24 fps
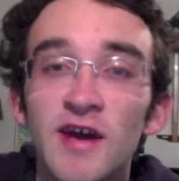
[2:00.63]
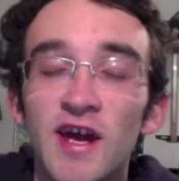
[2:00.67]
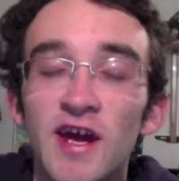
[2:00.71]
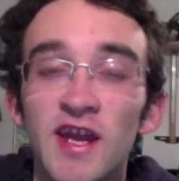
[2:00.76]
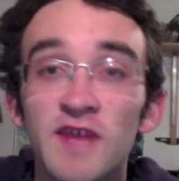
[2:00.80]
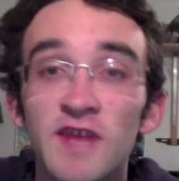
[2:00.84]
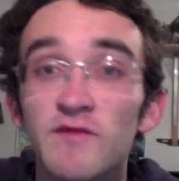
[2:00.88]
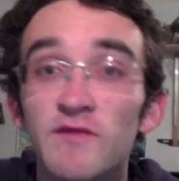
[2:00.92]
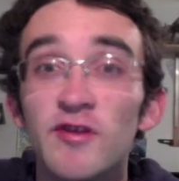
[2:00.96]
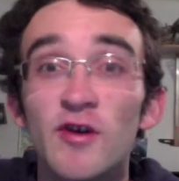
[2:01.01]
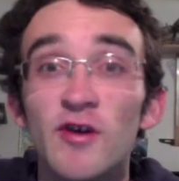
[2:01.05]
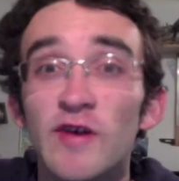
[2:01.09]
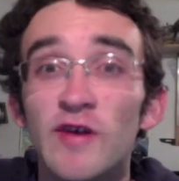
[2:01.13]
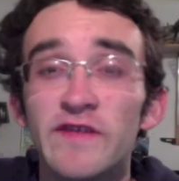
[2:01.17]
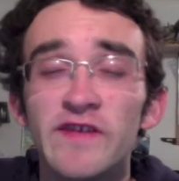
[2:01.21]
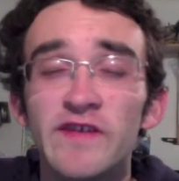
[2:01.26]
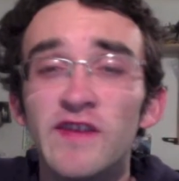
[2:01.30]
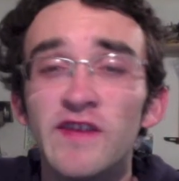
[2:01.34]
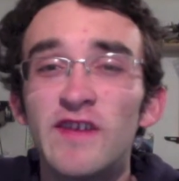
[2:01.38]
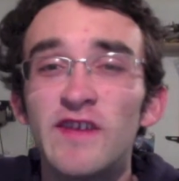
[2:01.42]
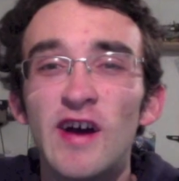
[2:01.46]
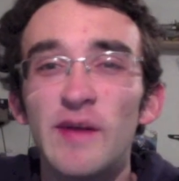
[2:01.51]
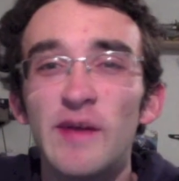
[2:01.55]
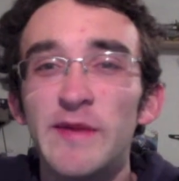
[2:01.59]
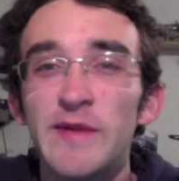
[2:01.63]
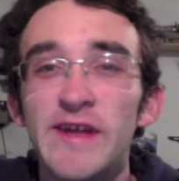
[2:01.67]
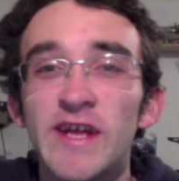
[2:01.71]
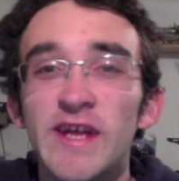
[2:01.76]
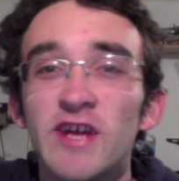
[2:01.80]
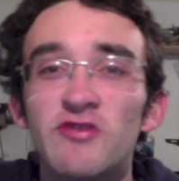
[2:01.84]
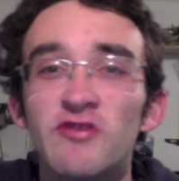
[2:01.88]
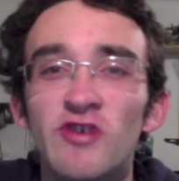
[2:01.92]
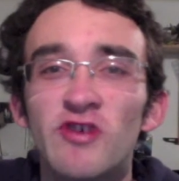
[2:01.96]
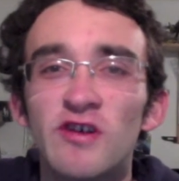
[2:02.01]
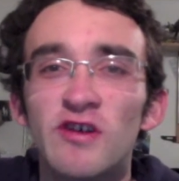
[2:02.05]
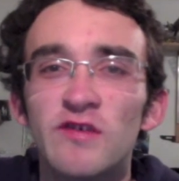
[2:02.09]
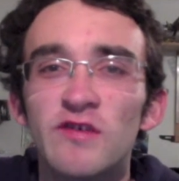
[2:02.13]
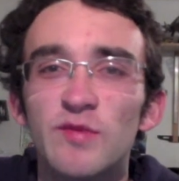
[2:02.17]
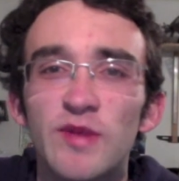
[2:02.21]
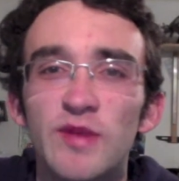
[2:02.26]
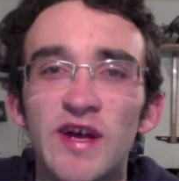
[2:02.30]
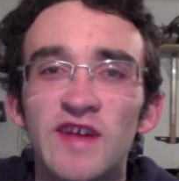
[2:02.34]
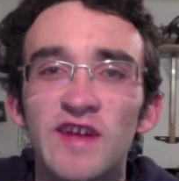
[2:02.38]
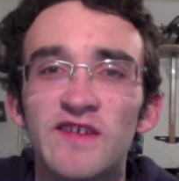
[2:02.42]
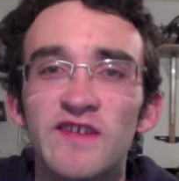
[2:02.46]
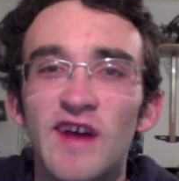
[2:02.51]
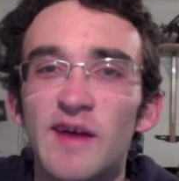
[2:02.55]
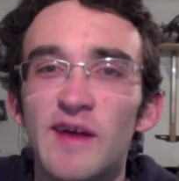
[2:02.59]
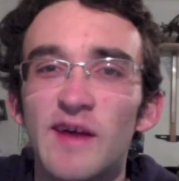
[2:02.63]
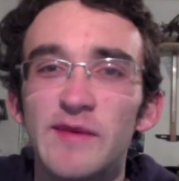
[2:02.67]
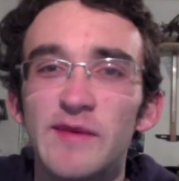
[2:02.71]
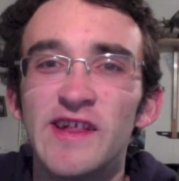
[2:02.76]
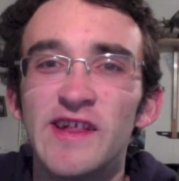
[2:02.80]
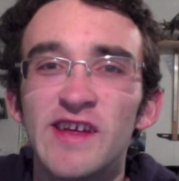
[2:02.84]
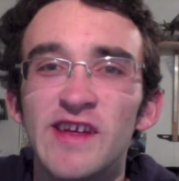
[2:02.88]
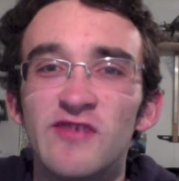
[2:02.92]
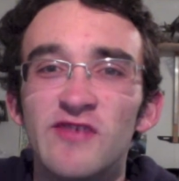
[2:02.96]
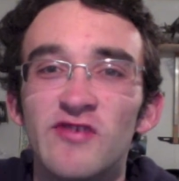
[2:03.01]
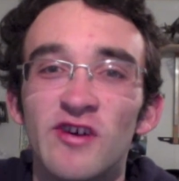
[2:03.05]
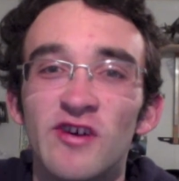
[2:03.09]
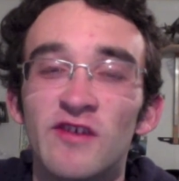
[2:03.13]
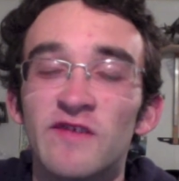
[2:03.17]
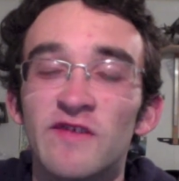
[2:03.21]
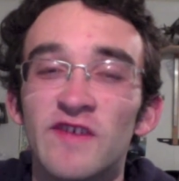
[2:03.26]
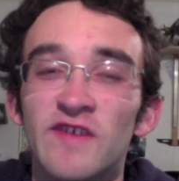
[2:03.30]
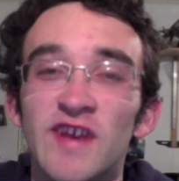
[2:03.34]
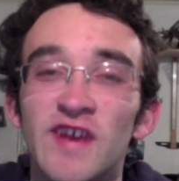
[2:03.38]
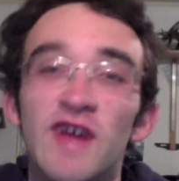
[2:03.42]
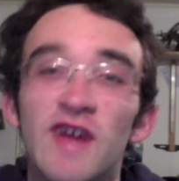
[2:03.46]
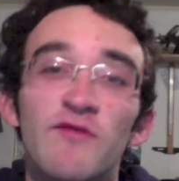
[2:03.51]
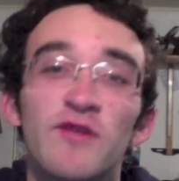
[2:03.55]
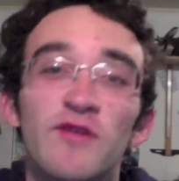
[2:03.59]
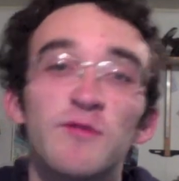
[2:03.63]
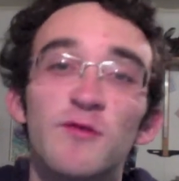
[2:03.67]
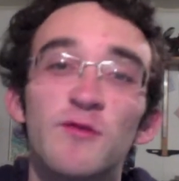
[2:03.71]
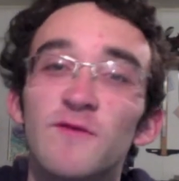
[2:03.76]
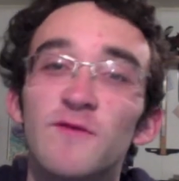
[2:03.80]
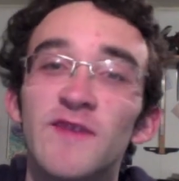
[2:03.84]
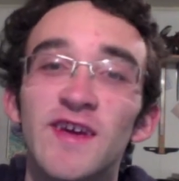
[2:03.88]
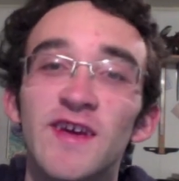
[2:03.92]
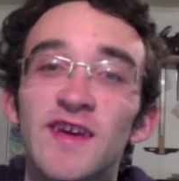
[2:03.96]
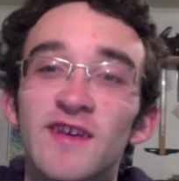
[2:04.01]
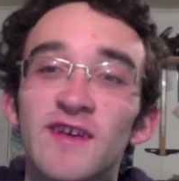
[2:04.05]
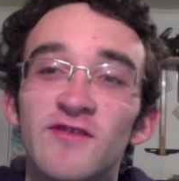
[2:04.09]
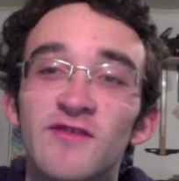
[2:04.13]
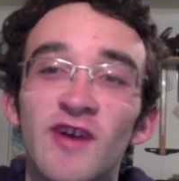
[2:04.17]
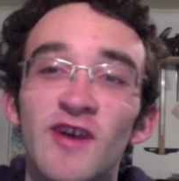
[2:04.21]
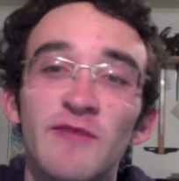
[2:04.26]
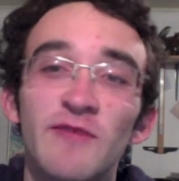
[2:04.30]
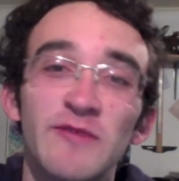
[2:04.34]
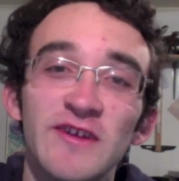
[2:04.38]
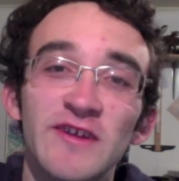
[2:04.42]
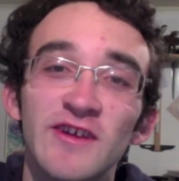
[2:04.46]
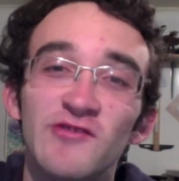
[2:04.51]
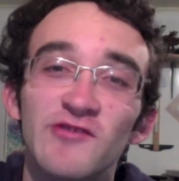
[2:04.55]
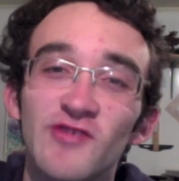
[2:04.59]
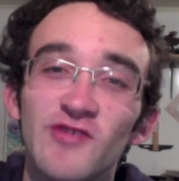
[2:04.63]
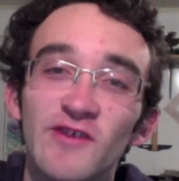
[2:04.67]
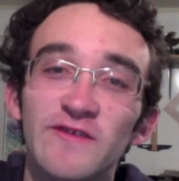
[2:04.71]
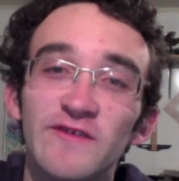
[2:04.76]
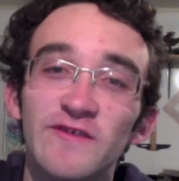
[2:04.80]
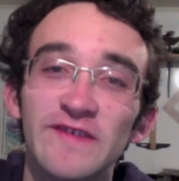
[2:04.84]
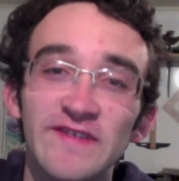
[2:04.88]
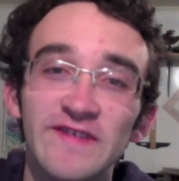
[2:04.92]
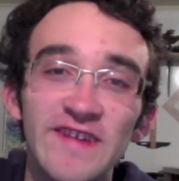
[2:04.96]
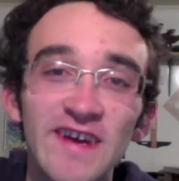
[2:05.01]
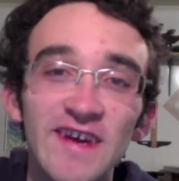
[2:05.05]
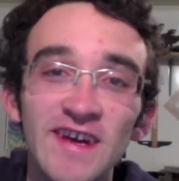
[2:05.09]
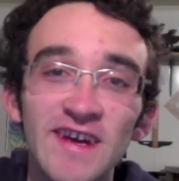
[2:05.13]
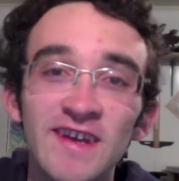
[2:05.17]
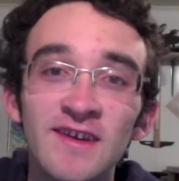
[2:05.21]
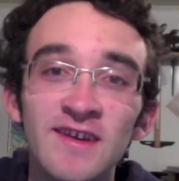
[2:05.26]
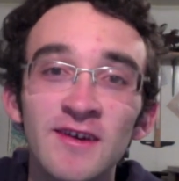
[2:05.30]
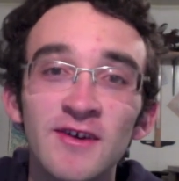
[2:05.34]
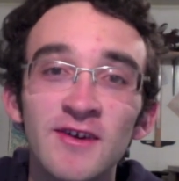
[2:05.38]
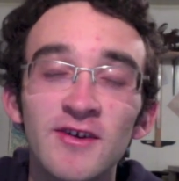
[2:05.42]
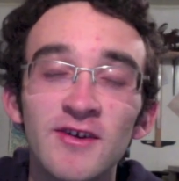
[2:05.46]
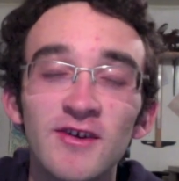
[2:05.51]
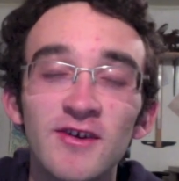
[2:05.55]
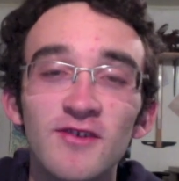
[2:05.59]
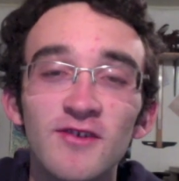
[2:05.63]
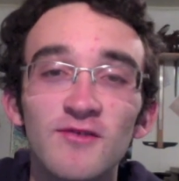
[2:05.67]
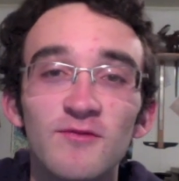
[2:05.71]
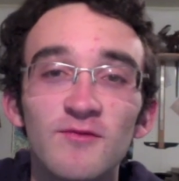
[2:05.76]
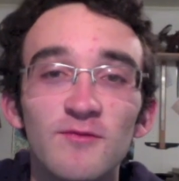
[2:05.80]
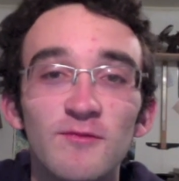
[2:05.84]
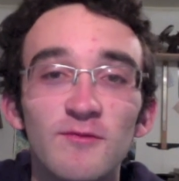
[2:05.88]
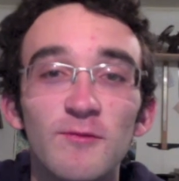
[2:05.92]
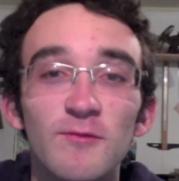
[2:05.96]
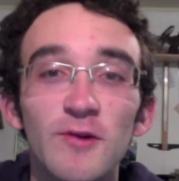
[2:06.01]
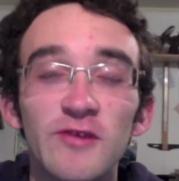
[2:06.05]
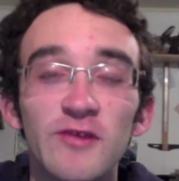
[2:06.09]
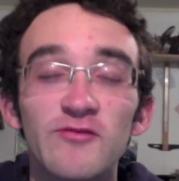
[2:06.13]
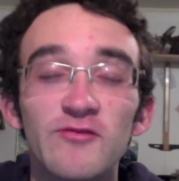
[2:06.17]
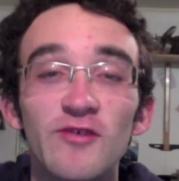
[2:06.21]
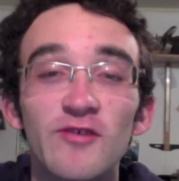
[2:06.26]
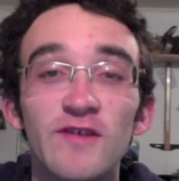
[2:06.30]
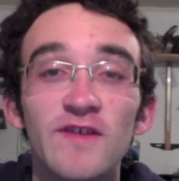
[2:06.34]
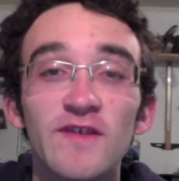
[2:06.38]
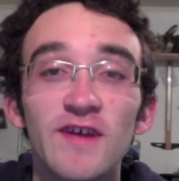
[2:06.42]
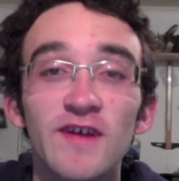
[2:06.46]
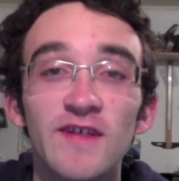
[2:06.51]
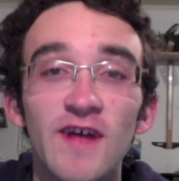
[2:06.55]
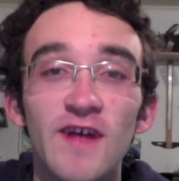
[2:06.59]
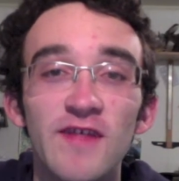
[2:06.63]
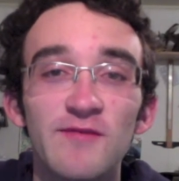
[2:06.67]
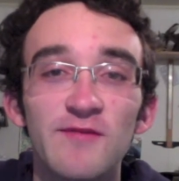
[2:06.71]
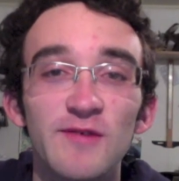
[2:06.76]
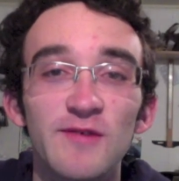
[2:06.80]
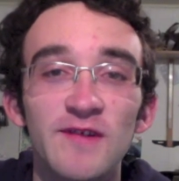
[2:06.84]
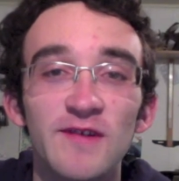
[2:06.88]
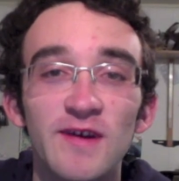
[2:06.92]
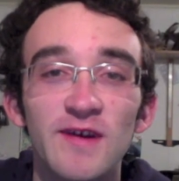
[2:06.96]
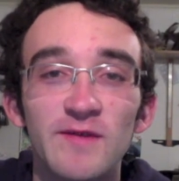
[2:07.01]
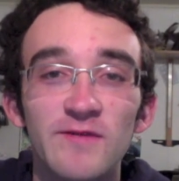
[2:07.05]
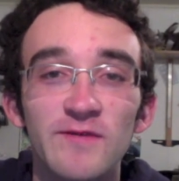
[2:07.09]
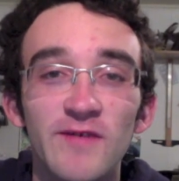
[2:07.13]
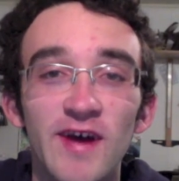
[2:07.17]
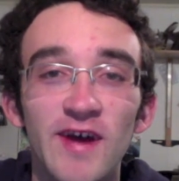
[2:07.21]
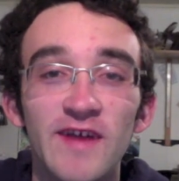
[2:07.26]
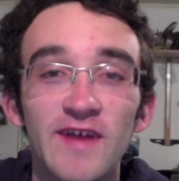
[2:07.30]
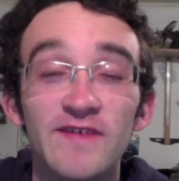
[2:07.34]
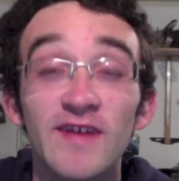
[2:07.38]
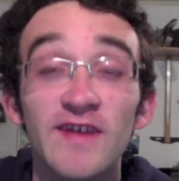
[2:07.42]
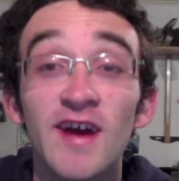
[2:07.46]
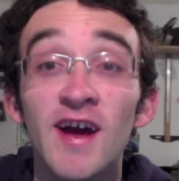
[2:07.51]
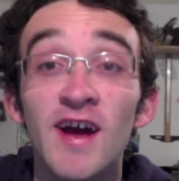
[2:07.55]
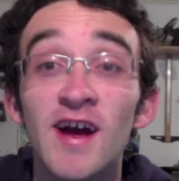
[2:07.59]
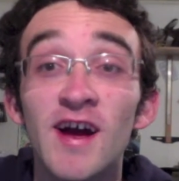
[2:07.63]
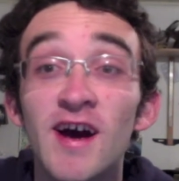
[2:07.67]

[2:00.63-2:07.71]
And even though I see Tommy Lee Jones playing Tommy Jones in every movie Tommy Lee Jones is in, why try saying that three times fast?